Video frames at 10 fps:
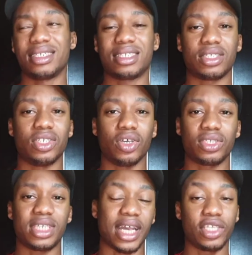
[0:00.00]
it's
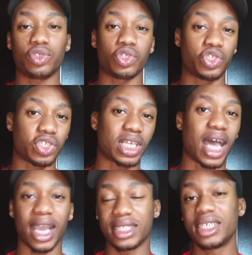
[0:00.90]
not that it was just
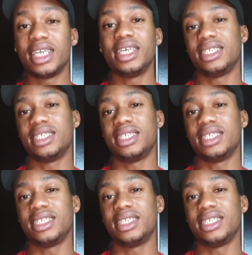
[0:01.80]
hacked.